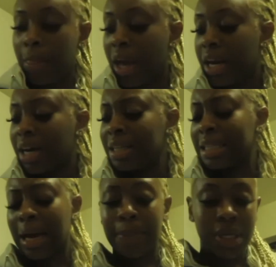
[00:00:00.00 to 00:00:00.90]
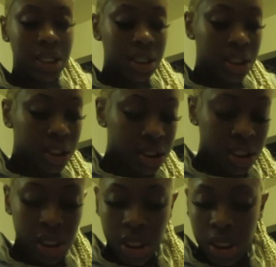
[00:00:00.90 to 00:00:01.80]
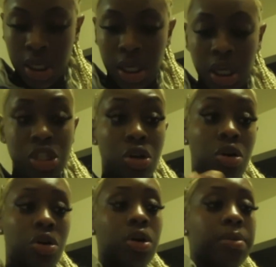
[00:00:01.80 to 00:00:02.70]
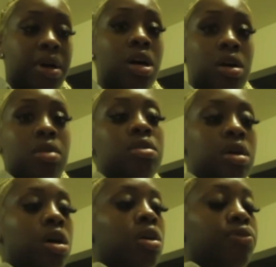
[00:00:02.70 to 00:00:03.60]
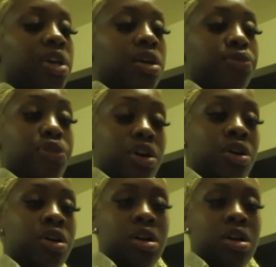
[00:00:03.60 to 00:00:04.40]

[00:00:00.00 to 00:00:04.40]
And I got that because it's going to go in my vegan pho